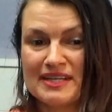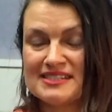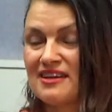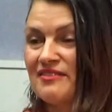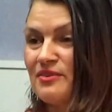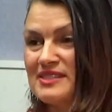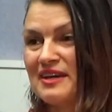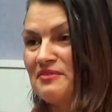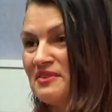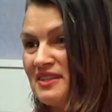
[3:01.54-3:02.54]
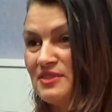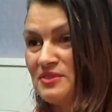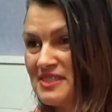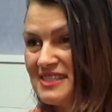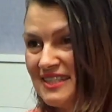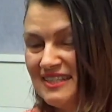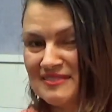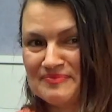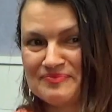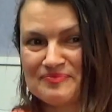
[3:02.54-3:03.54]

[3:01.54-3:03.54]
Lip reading: blessed, I've always had really good skin.